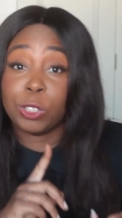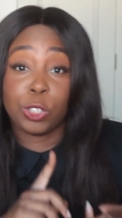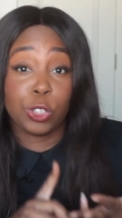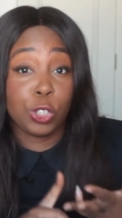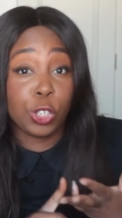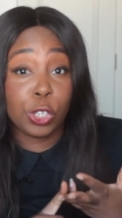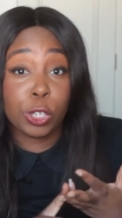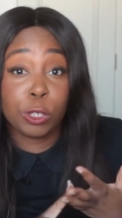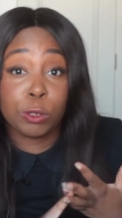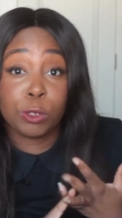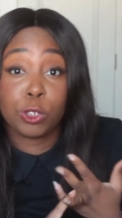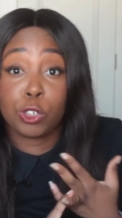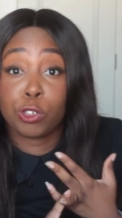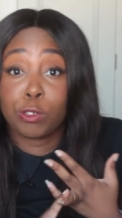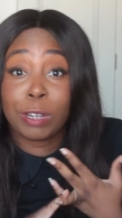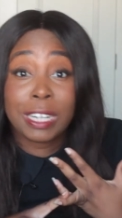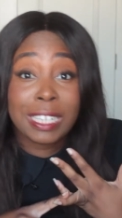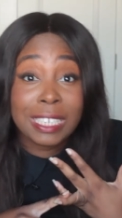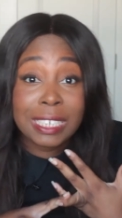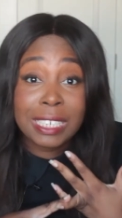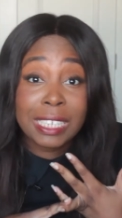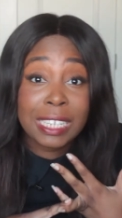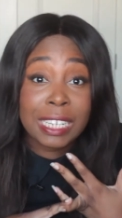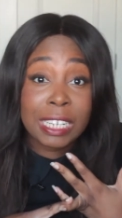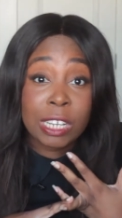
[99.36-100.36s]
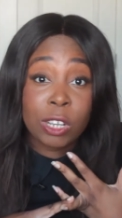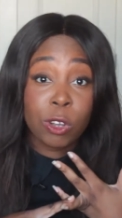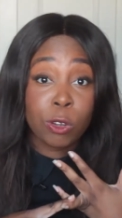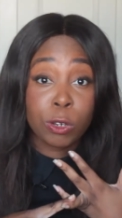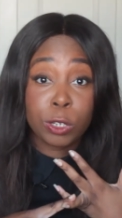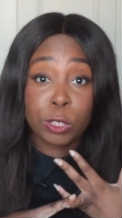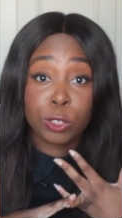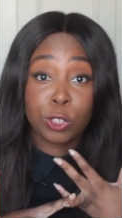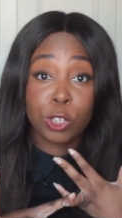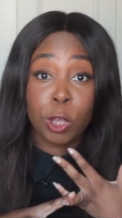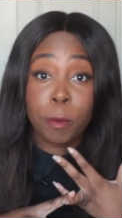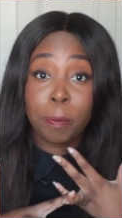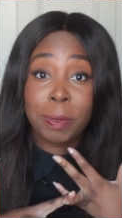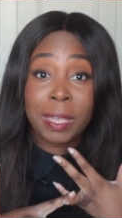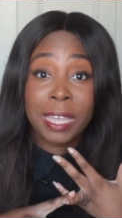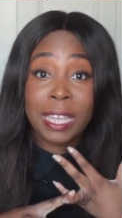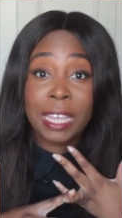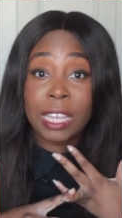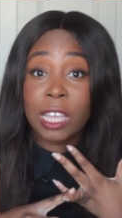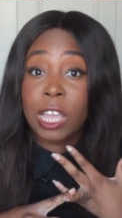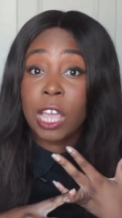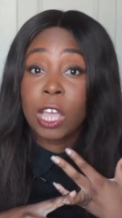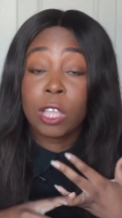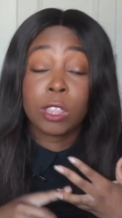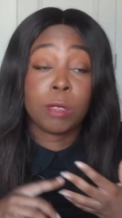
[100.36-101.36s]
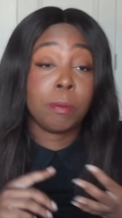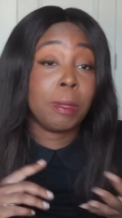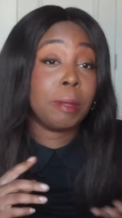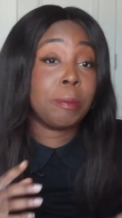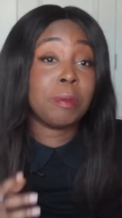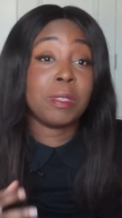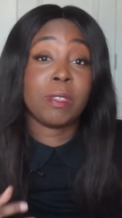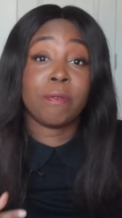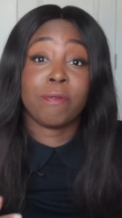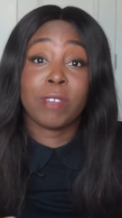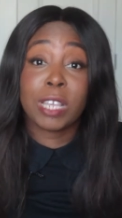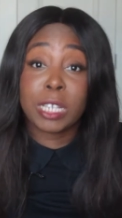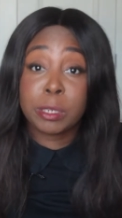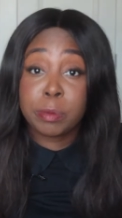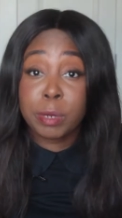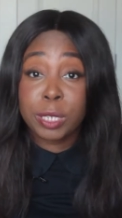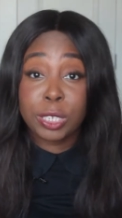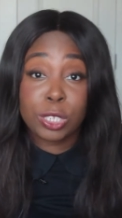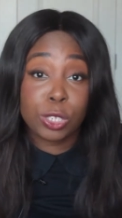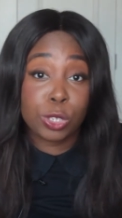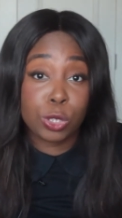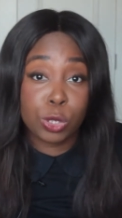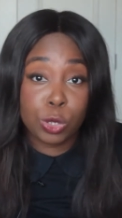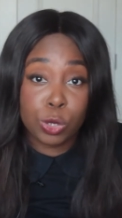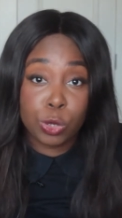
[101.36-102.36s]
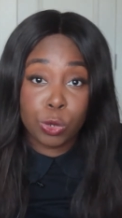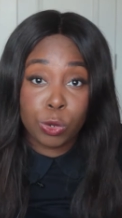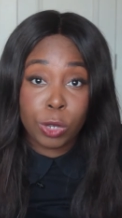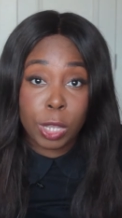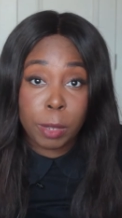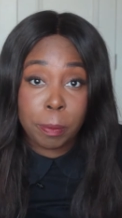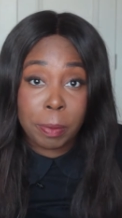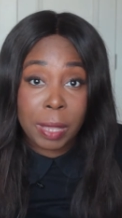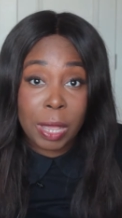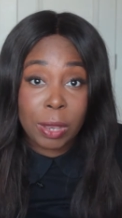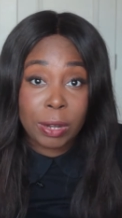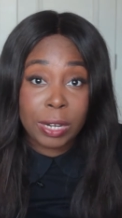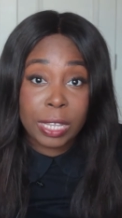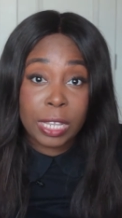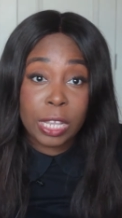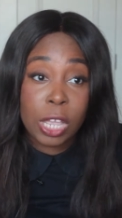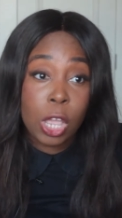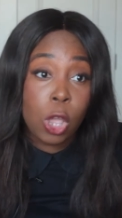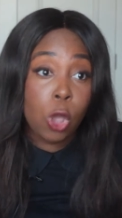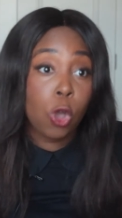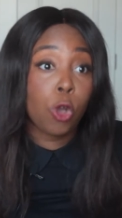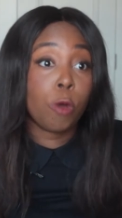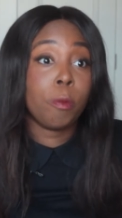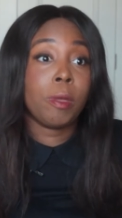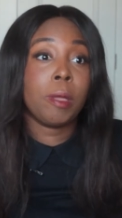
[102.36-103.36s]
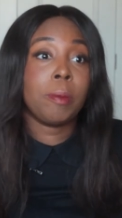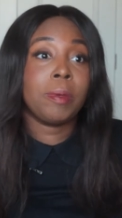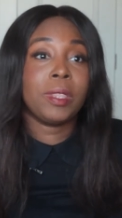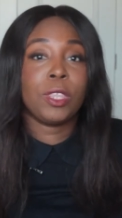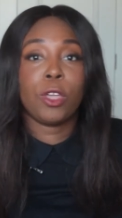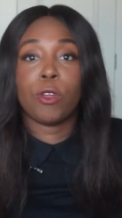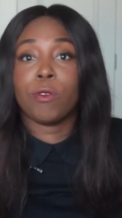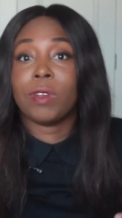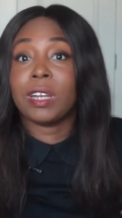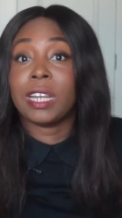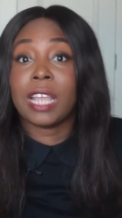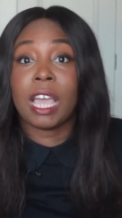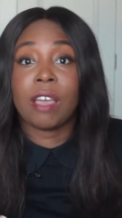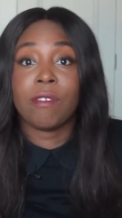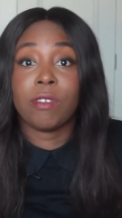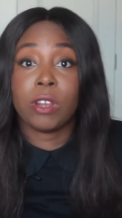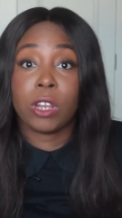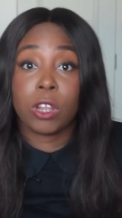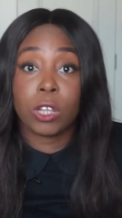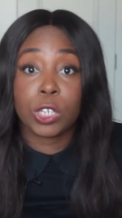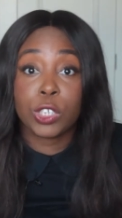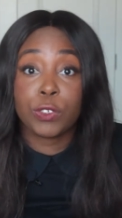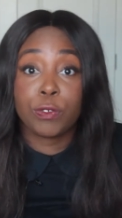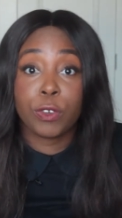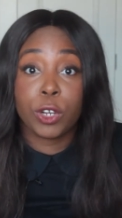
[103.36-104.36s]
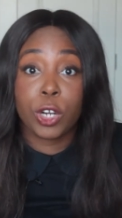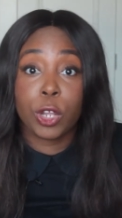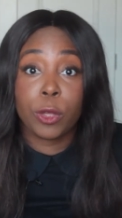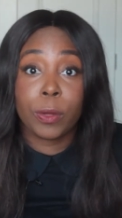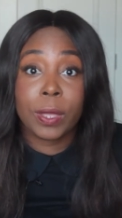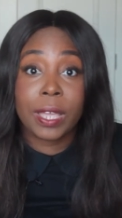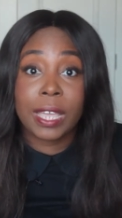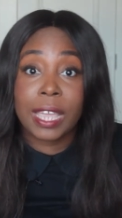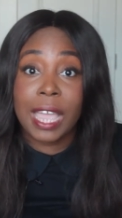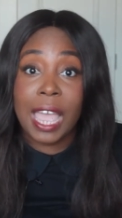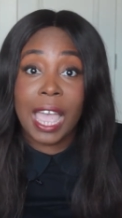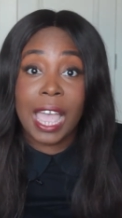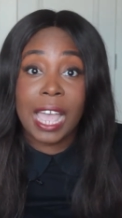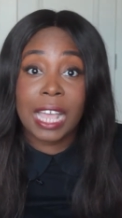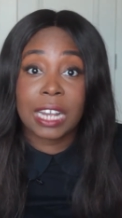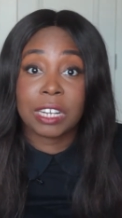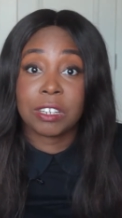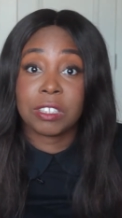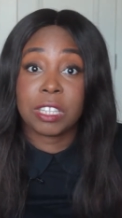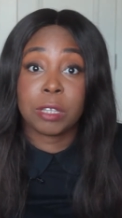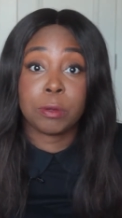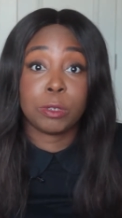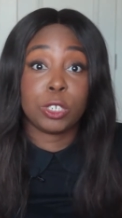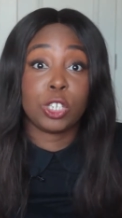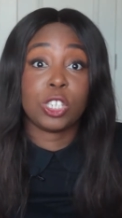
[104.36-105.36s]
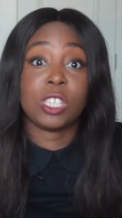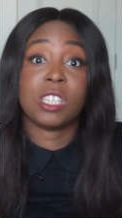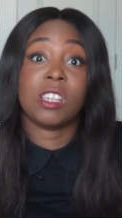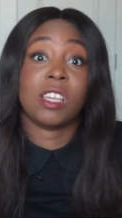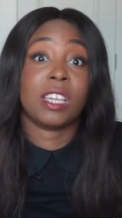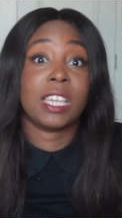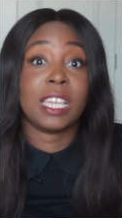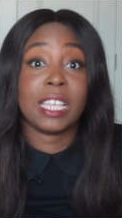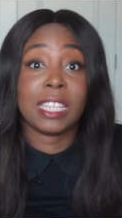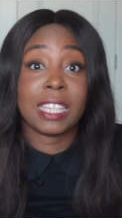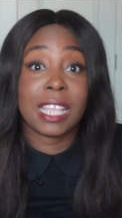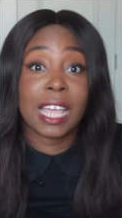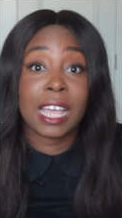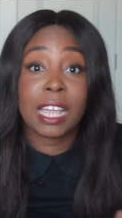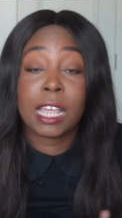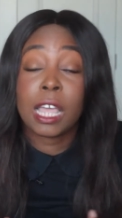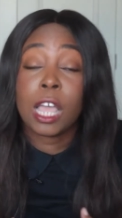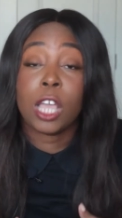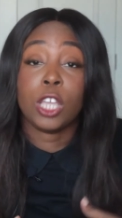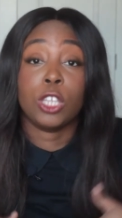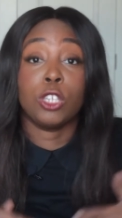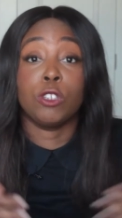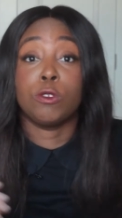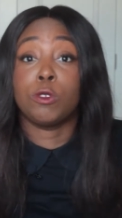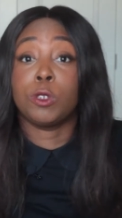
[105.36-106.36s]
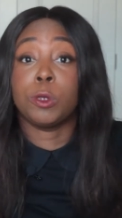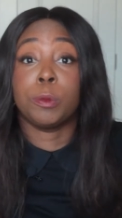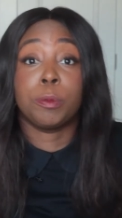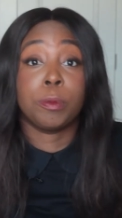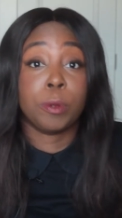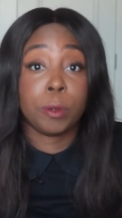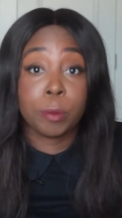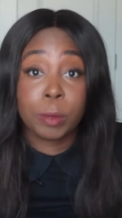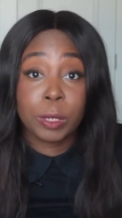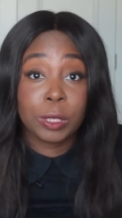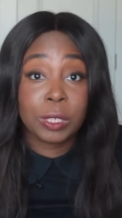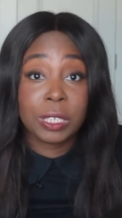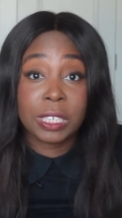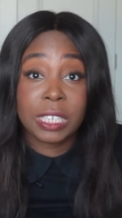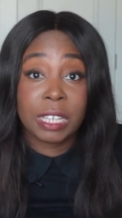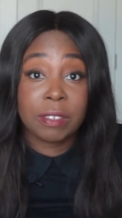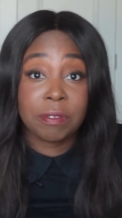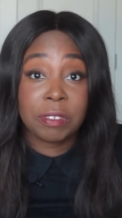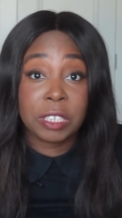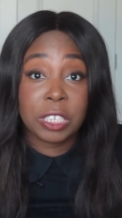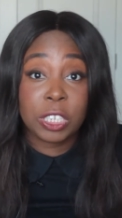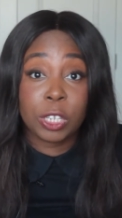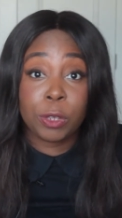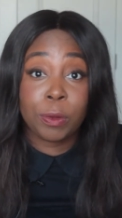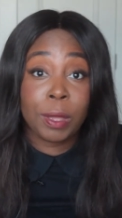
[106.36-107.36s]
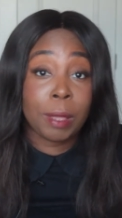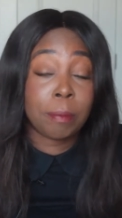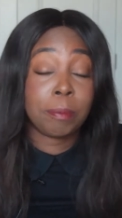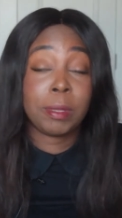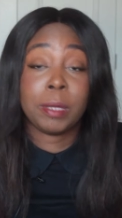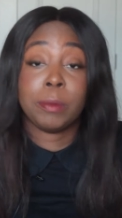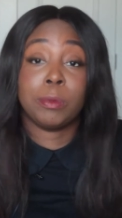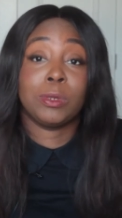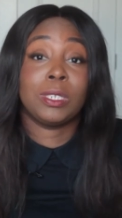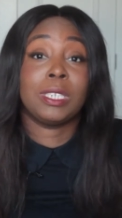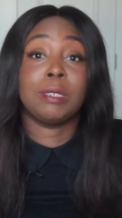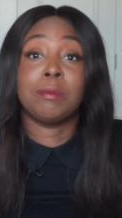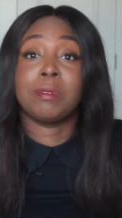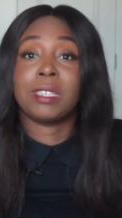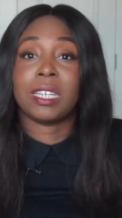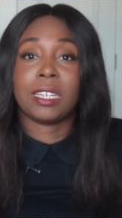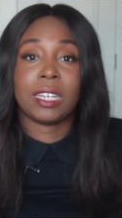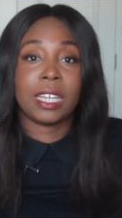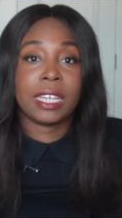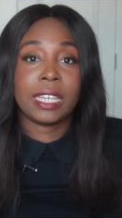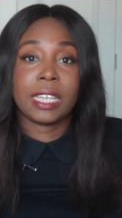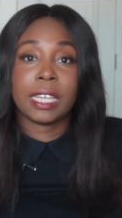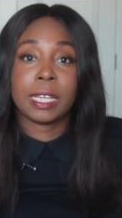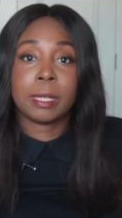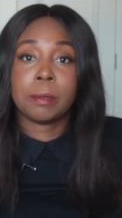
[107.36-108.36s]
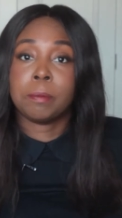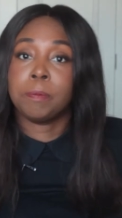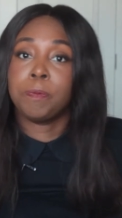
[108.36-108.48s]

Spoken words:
you know, trending on a topic, maybe the first person to talk about it, or maybe they already have a large following and they were just lucky that YouTube promoted their video and people seemed to like it.